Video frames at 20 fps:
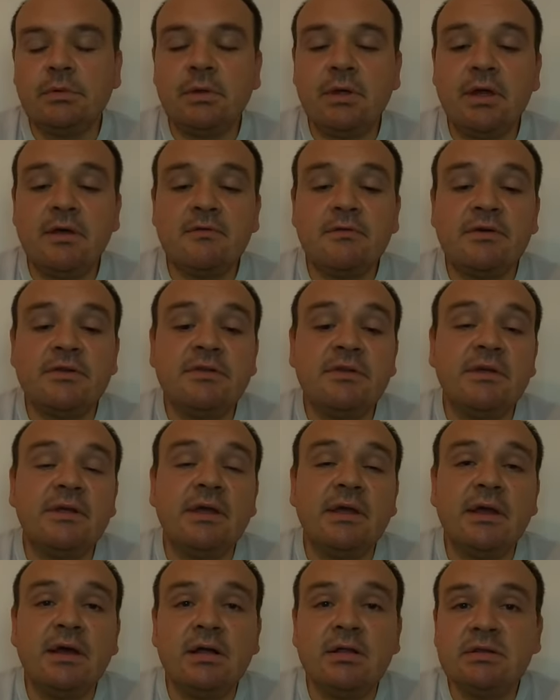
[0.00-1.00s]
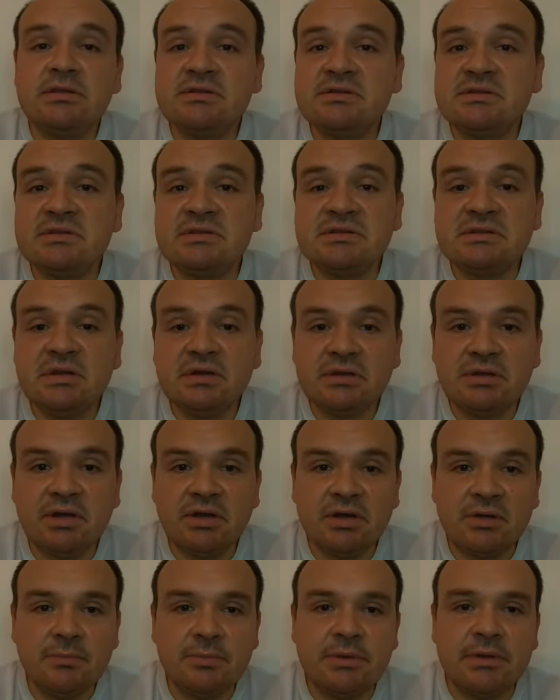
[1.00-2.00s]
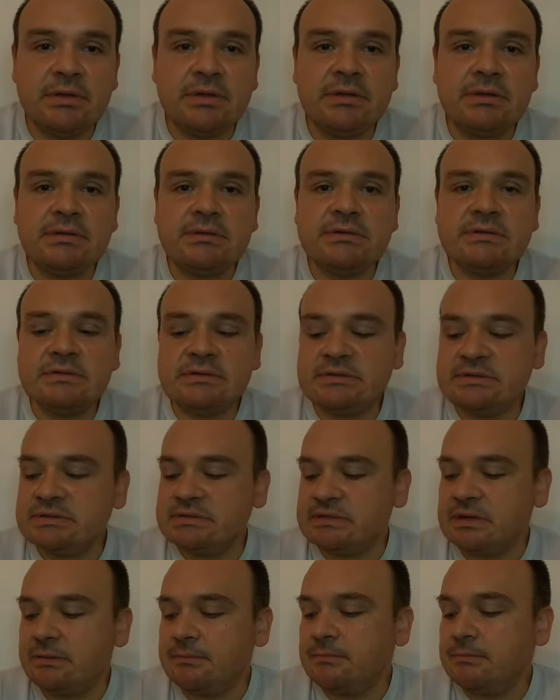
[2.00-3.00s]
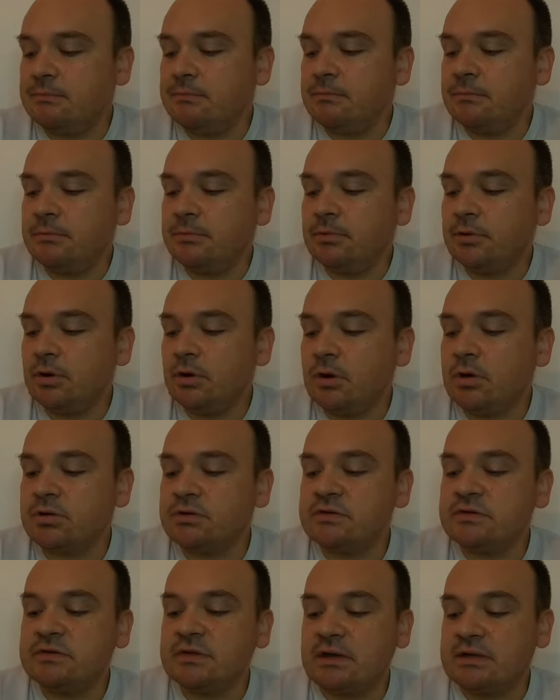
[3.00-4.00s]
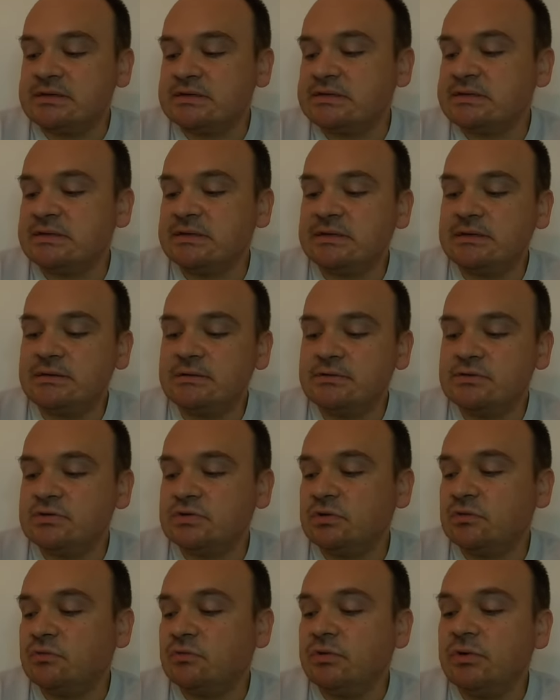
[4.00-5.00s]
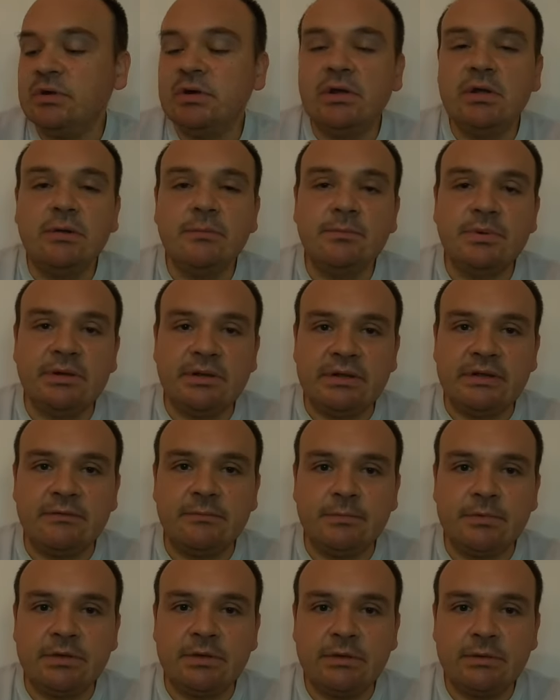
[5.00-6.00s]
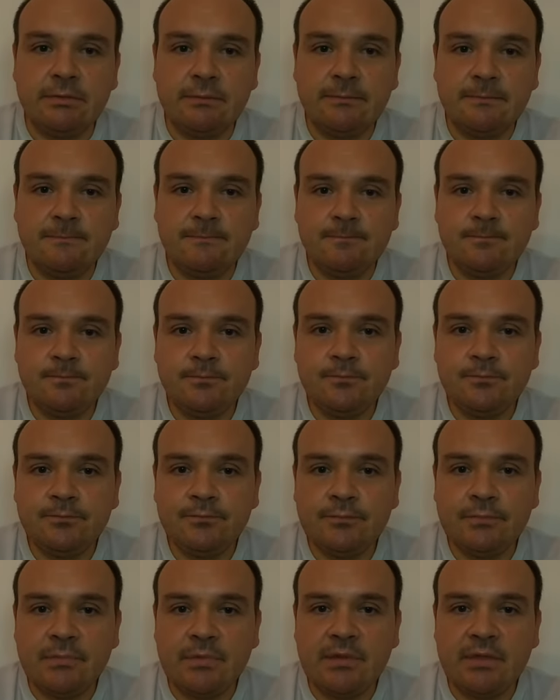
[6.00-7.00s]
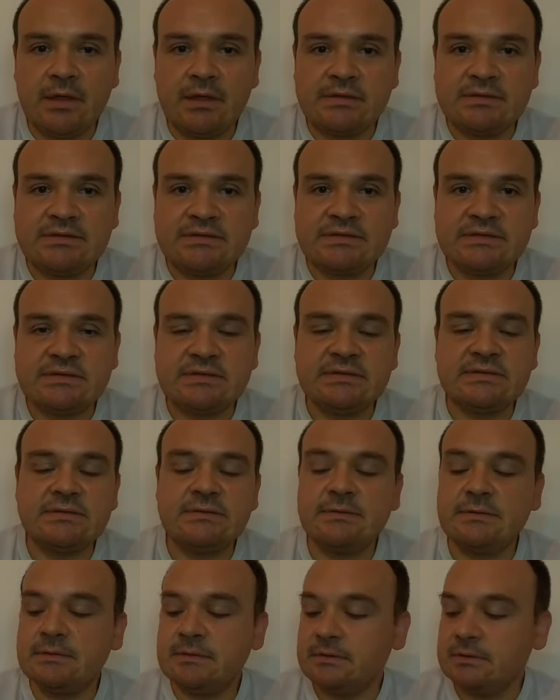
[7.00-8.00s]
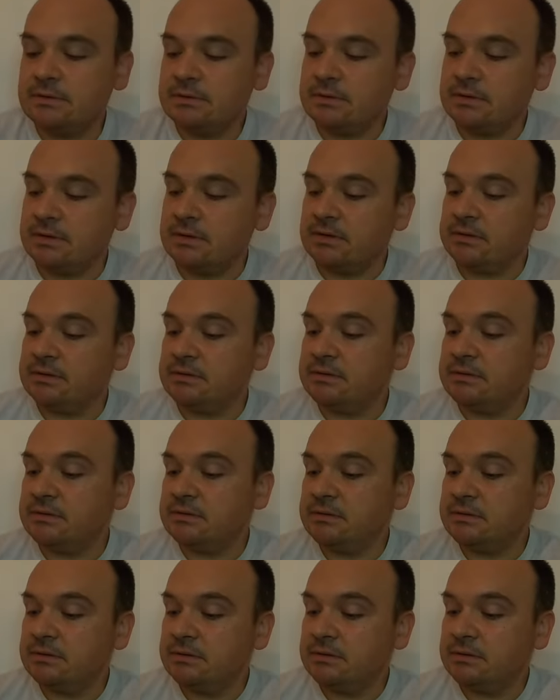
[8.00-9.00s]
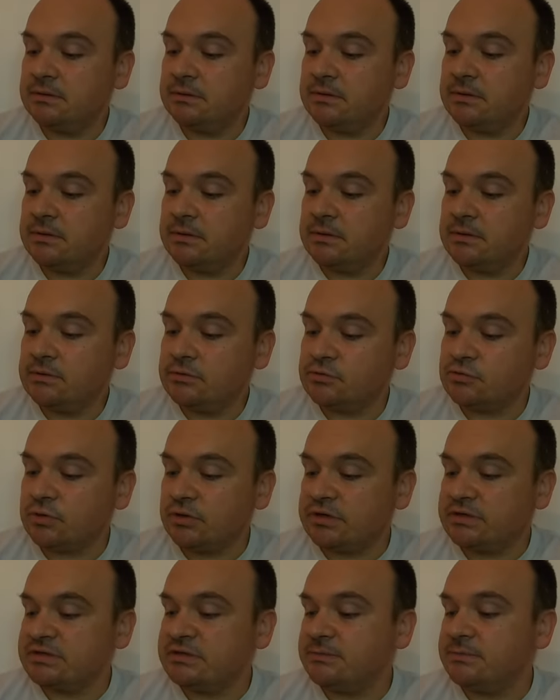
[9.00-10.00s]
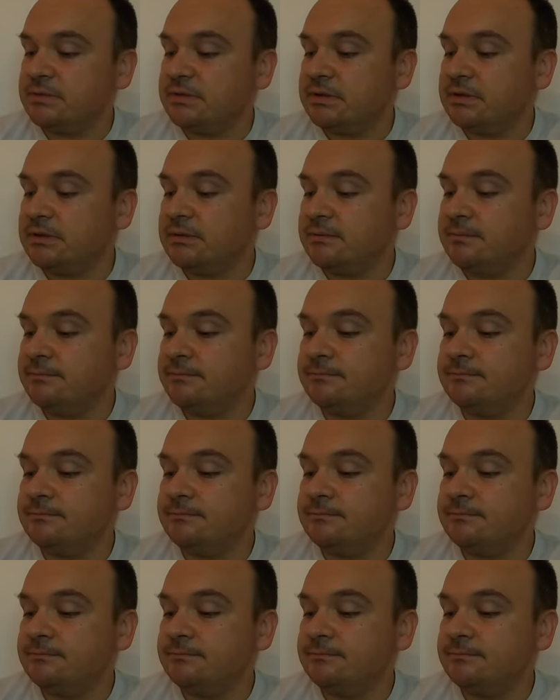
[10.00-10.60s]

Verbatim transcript: everything else is not gonna be some hard task. So believe me, that's it. Trust me.